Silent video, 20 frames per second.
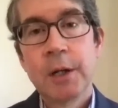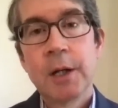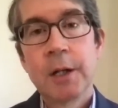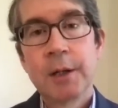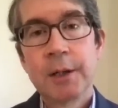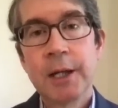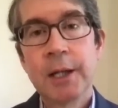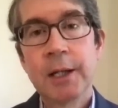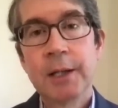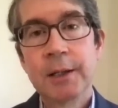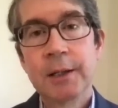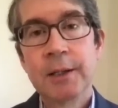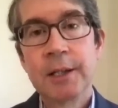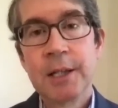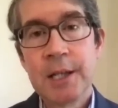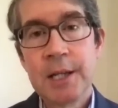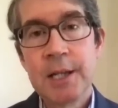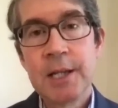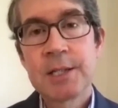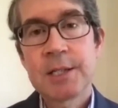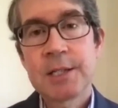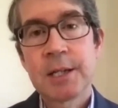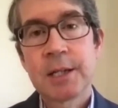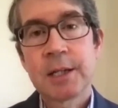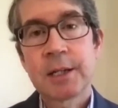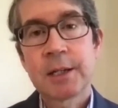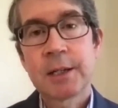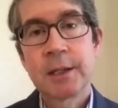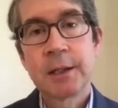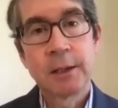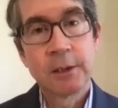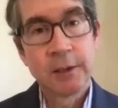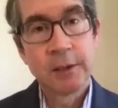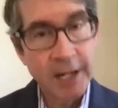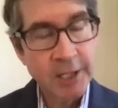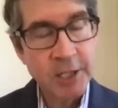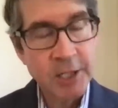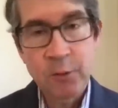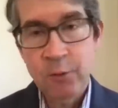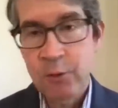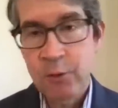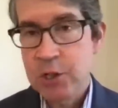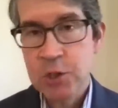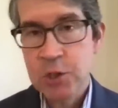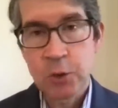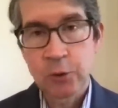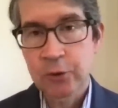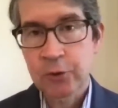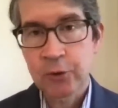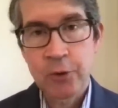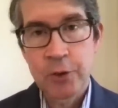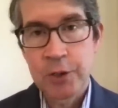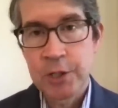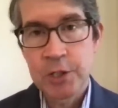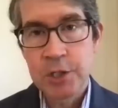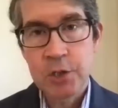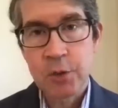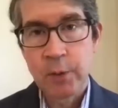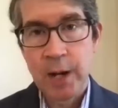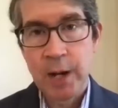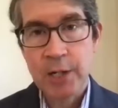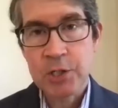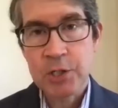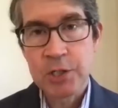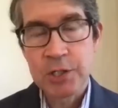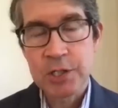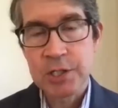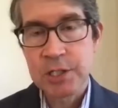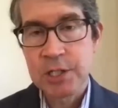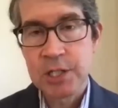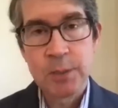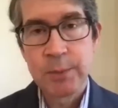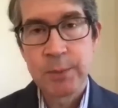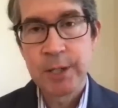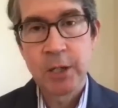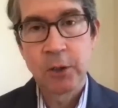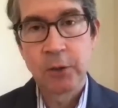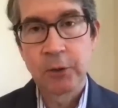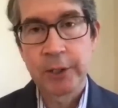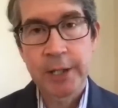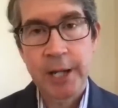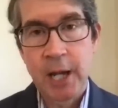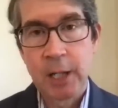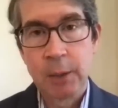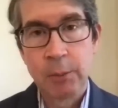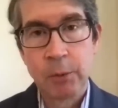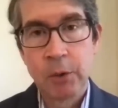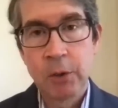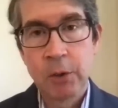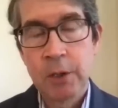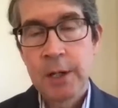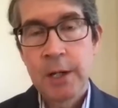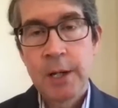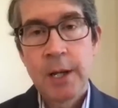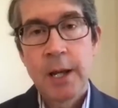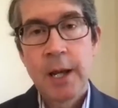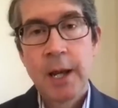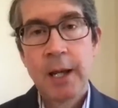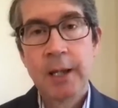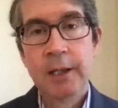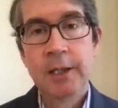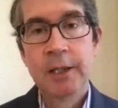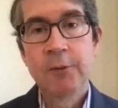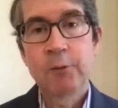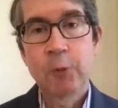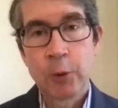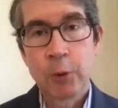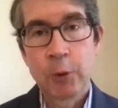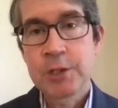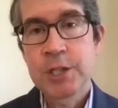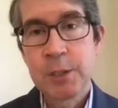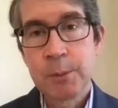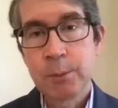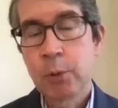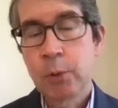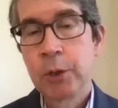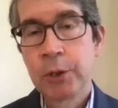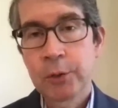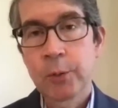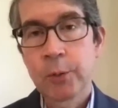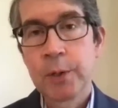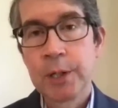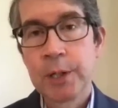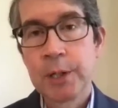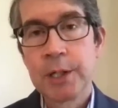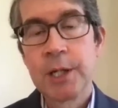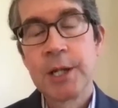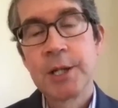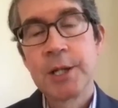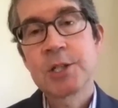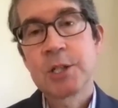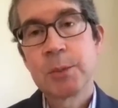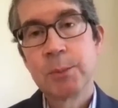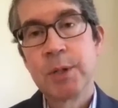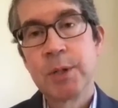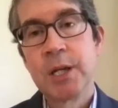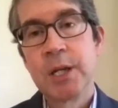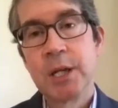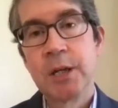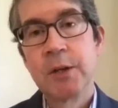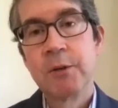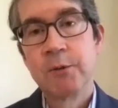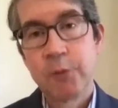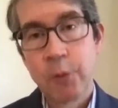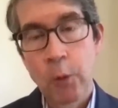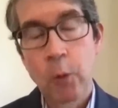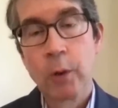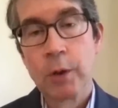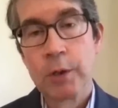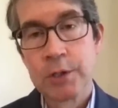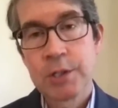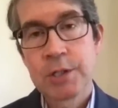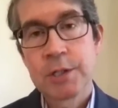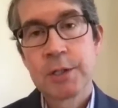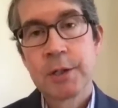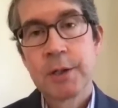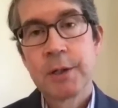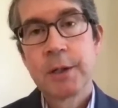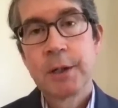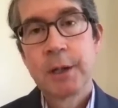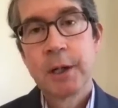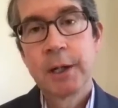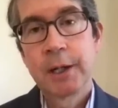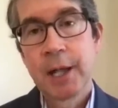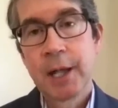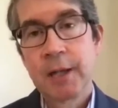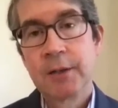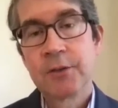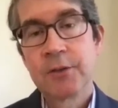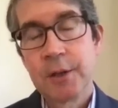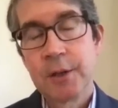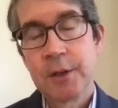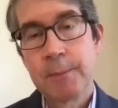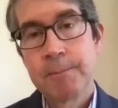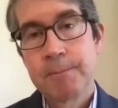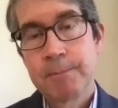that these elected officials turned insurrectionists need to be held accountable, and that 14.3 needs to be enforced against them.